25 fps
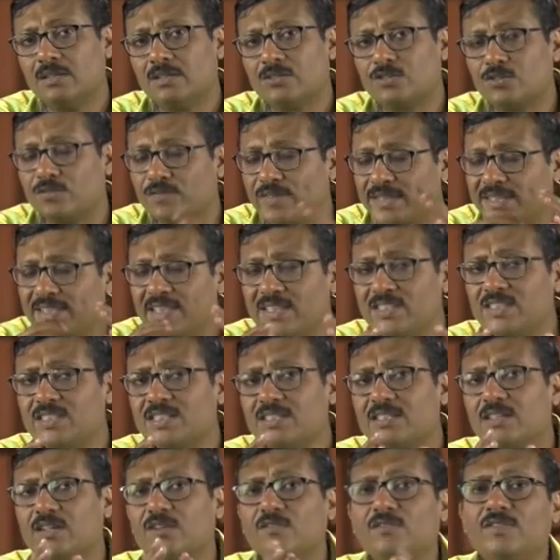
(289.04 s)
So with
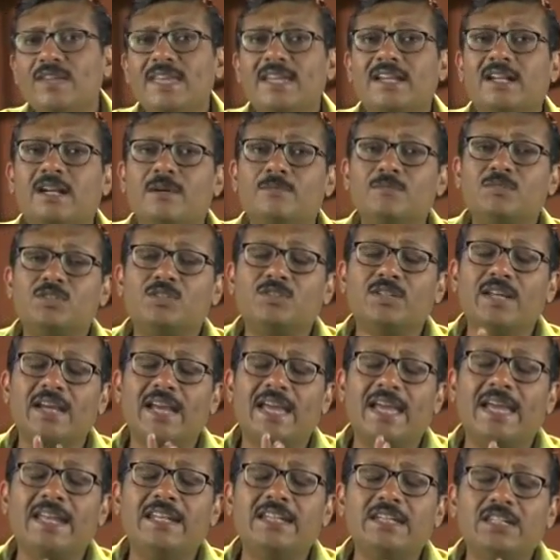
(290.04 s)
this, we come to the
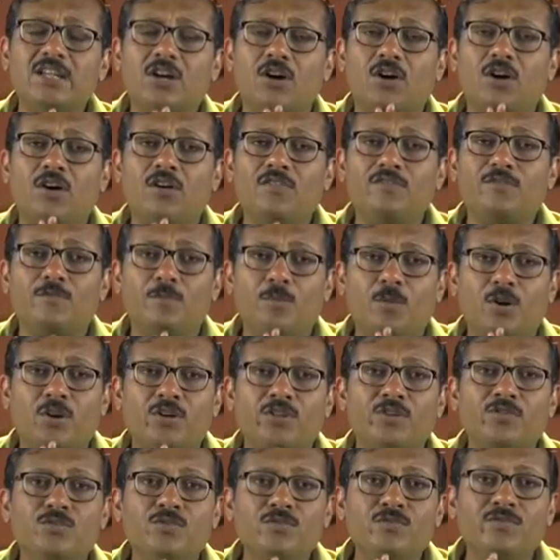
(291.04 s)
end of
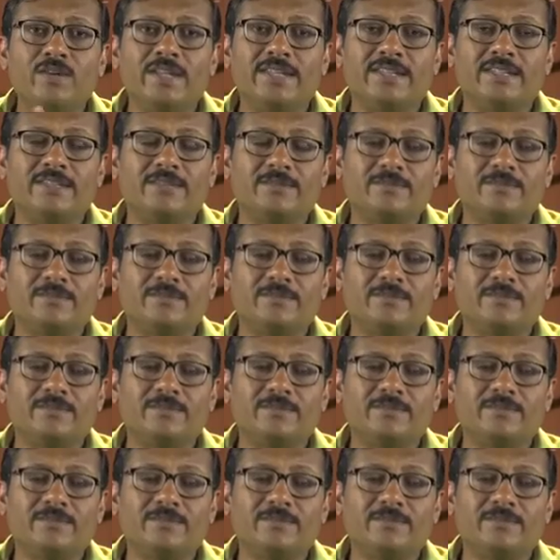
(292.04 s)
module 1.